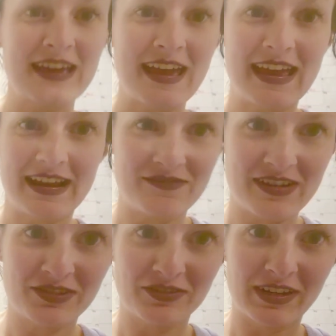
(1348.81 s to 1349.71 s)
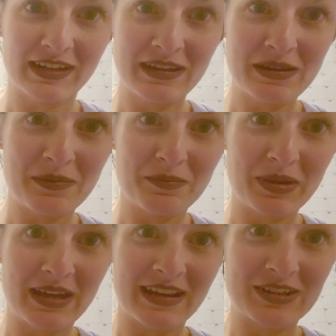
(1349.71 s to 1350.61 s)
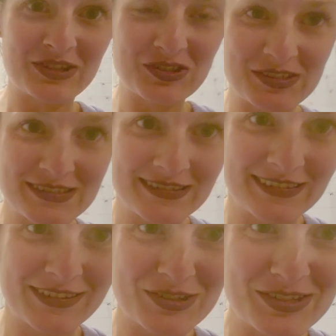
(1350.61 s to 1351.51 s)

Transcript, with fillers: and I've never ridden, but it's just, there's